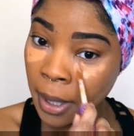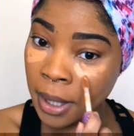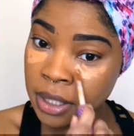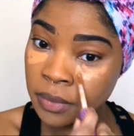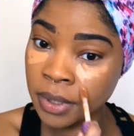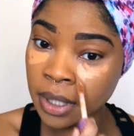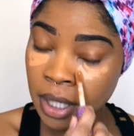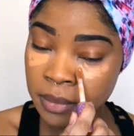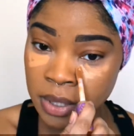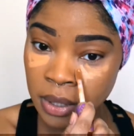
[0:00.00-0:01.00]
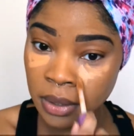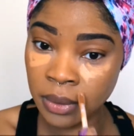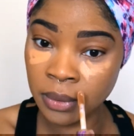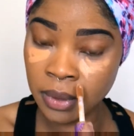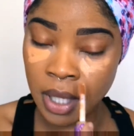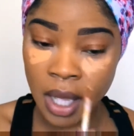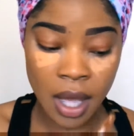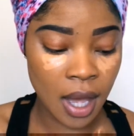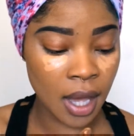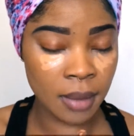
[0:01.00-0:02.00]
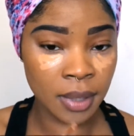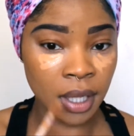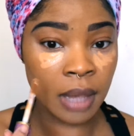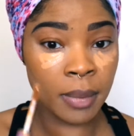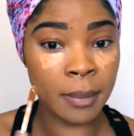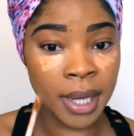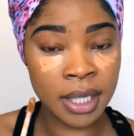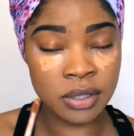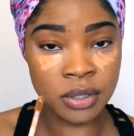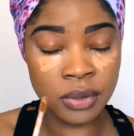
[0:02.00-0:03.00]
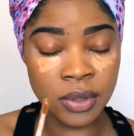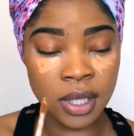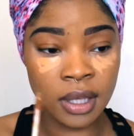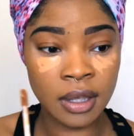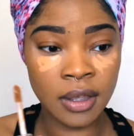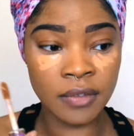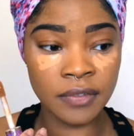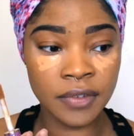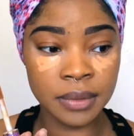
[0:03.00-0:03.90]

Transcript: It's really up to you. Now keep in mind too, if